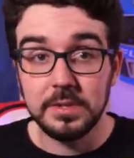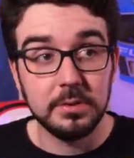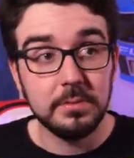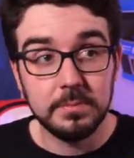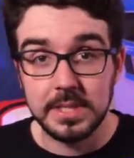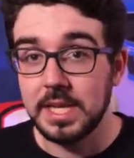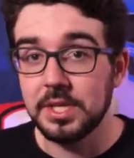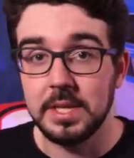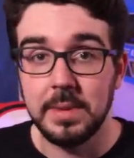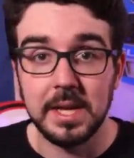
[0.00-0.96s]
to
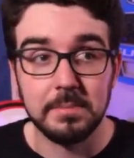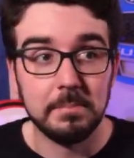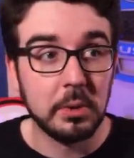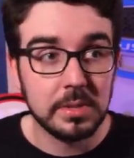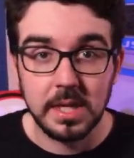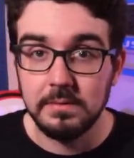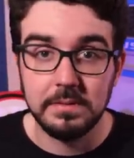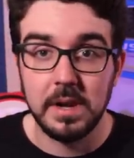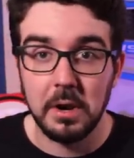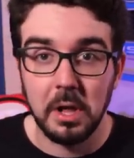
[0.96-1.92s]
potentially make most of,
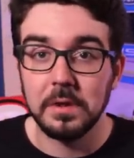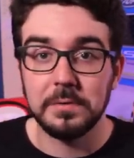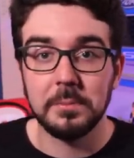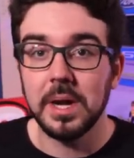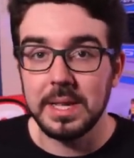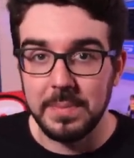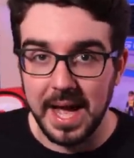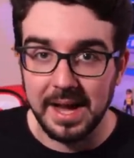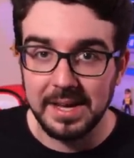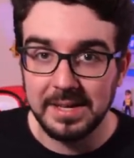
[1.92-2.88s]
if not all of, your money
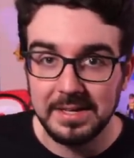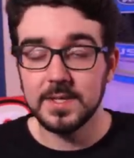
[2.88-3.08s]
back.